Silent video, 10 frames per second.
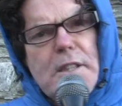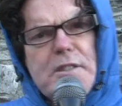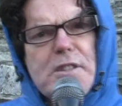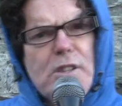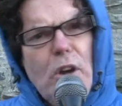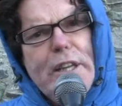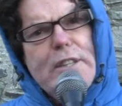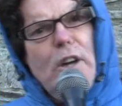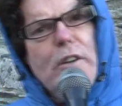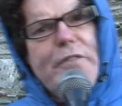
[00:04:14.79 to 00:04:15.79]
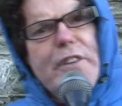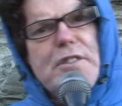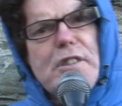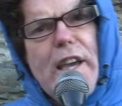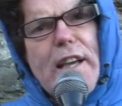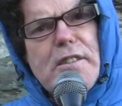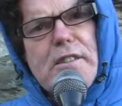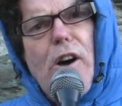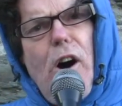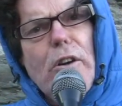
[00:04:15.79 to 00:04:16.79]
This is Sonny Dunphy saying
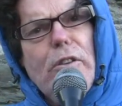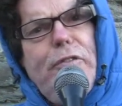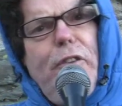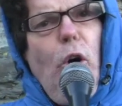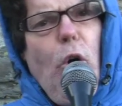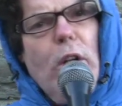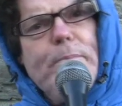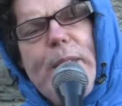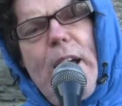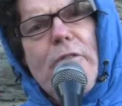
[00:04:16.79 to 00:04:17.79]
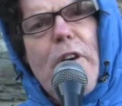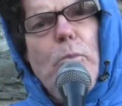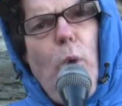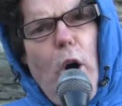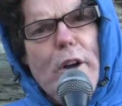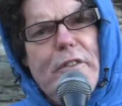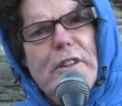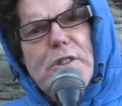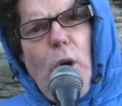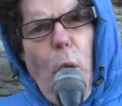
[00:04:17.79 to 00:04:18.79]
Slán go fóill from
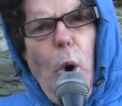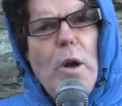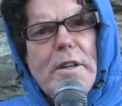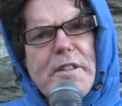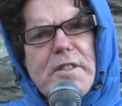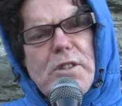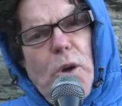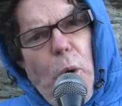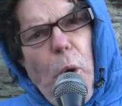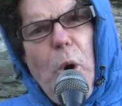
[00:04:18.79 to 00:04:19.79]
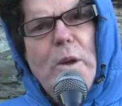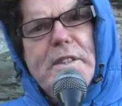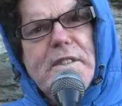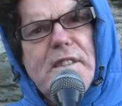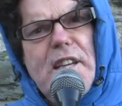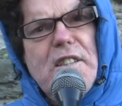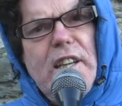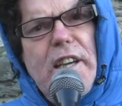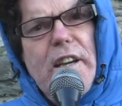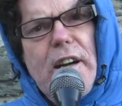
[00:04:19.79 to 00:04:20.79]
Waterford's oldest
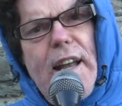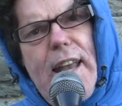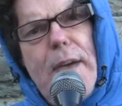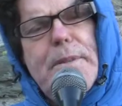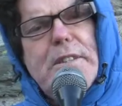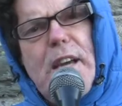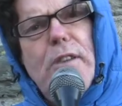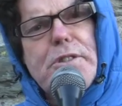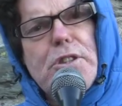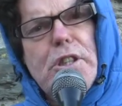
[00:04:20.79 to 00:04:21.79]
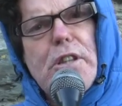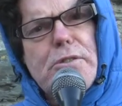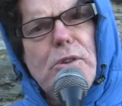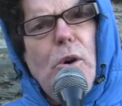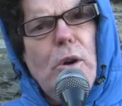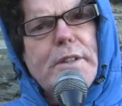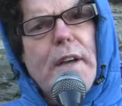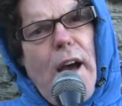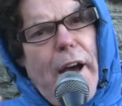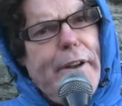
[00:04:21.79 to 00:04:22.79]
city here, 11,000 years old,
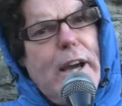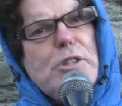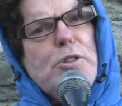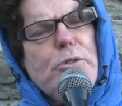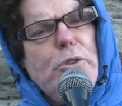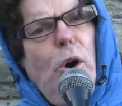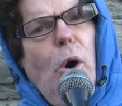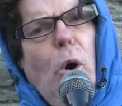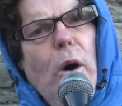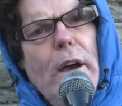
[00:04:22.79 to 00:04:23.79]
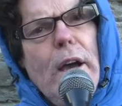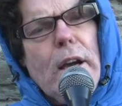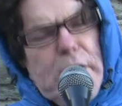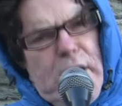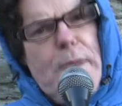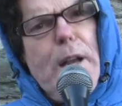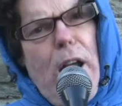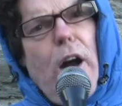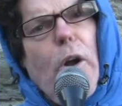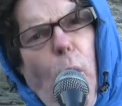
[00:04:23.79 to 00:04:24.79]
and I should know because I'm
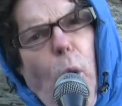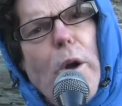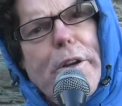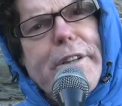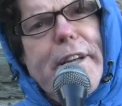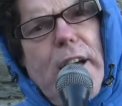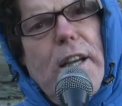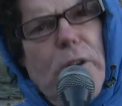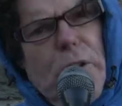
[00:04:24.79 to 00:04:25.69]
a lot older than I